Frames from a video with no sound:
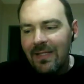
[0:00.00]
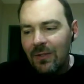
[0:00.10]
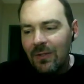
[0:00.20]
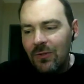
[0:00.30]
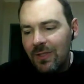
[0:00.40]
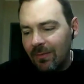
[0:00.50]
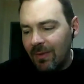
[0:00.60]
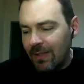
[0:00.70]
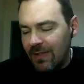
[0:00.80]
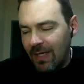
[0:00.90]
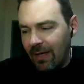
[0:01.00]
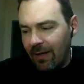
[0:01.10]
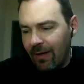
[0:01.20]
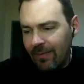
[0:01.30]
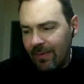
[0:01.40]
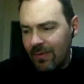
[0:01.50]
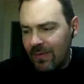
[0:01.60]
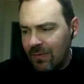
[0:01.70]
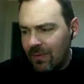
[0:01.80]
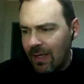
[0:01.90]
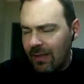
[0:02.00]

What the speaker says: interesting because it was